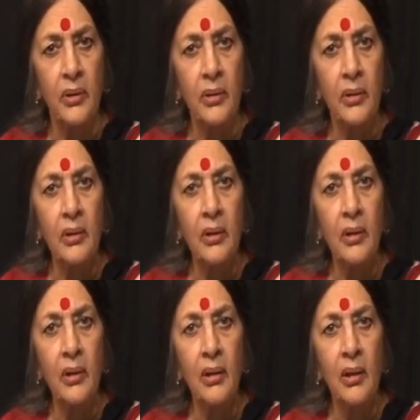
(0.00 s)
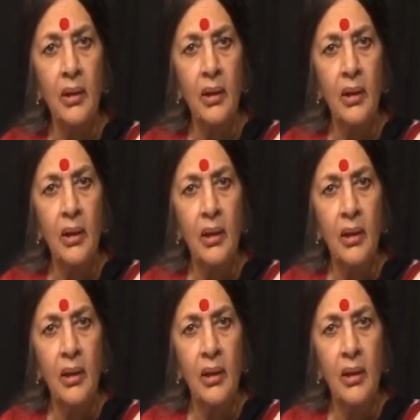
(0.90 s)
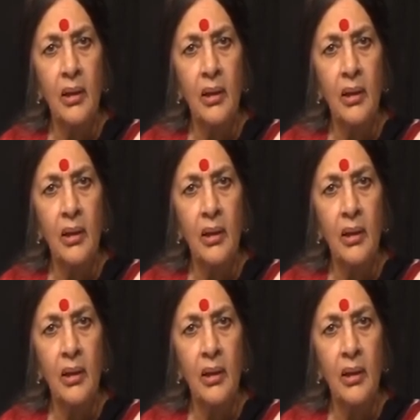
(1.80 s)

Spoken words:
(silence)